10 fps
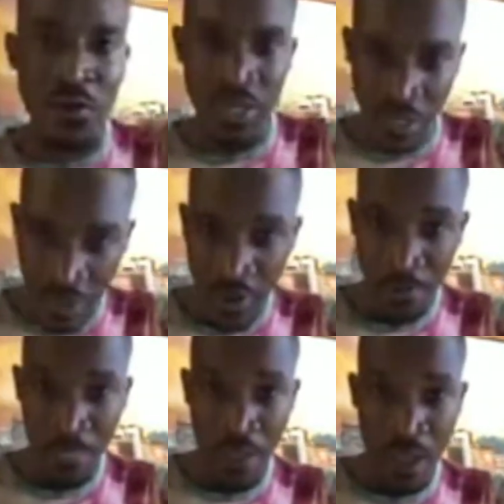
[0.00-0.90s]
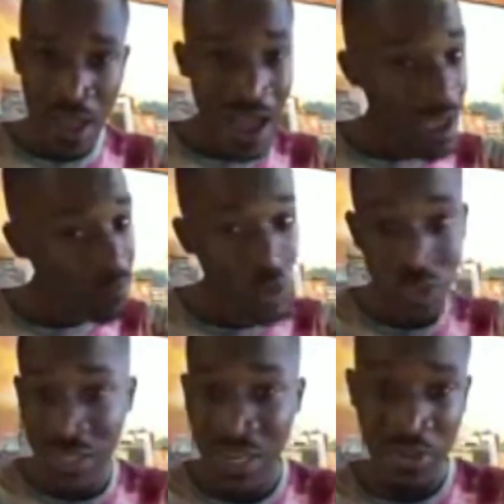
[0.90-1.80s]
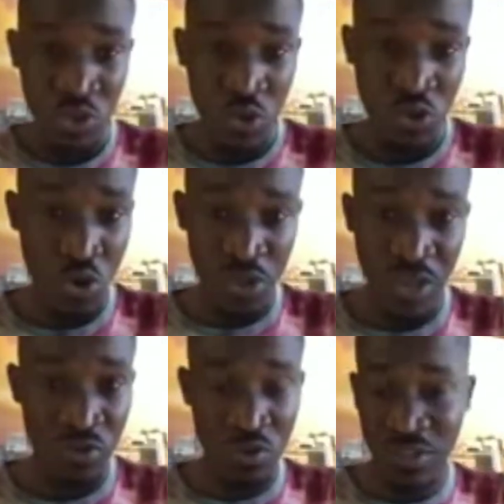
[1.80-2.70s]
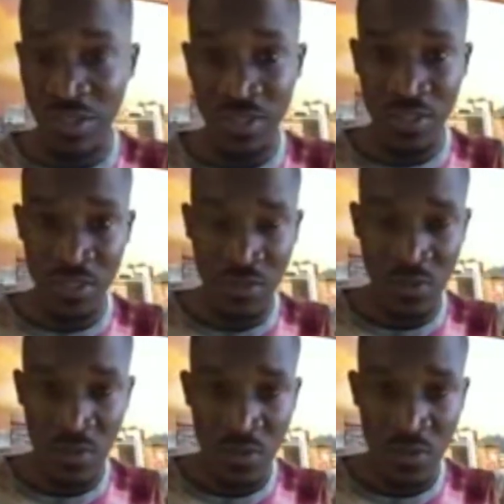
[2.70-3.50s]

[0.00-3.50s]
down here, I am not here talking nonsense.